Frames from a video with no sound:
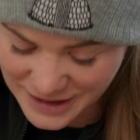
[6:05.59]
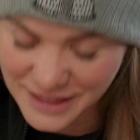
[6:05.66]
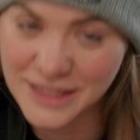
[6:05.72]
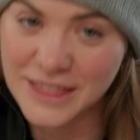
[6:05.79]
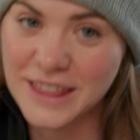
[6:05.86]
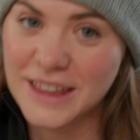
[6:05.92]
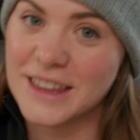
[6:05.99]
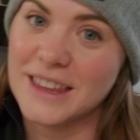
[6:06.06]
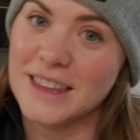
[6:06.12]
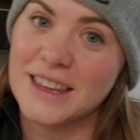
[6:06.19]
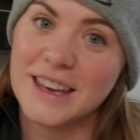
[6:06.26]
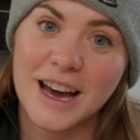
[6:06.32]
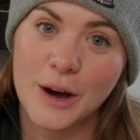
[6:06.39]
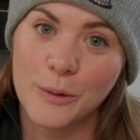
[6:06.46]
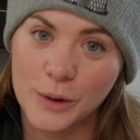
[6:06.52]
the
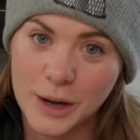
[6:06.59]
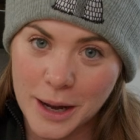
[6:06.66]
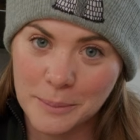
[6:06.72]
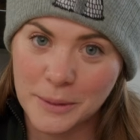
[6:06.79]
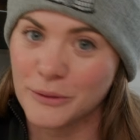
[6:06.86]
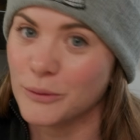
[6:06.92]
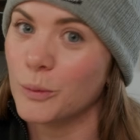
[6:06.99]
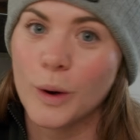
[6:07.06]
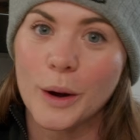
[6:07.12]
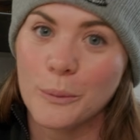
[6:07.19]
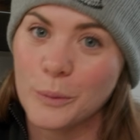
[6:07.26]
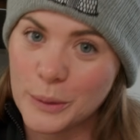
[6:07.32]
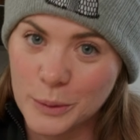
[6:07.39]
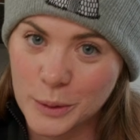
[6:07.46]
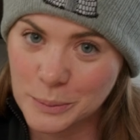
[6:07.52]
outcome of what
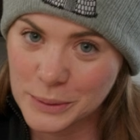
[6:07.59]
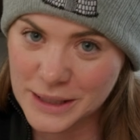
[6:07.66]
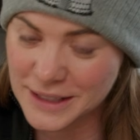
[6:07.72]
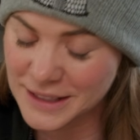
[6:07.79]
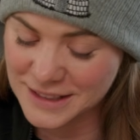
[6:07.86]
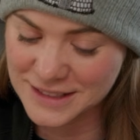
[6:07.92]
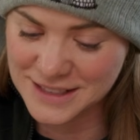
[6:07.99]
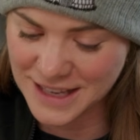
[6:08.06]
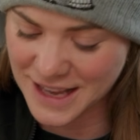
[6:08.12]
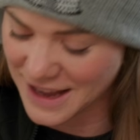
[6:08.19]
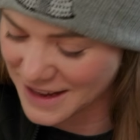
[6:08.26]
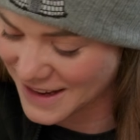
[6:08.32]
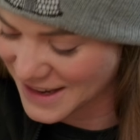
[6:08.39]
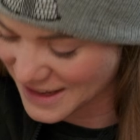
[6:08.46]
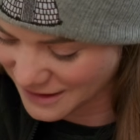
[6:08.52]
we will be
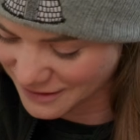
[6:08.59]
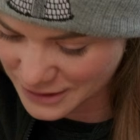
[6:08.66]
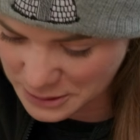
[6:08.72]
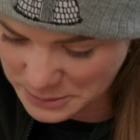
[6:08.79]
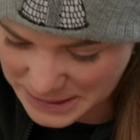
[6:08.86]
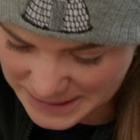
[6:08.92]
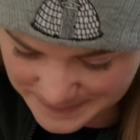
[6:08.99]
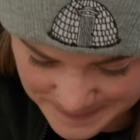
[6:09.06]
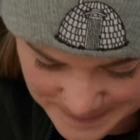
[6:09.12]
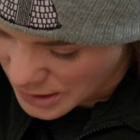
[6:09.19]
seeing in a little bit.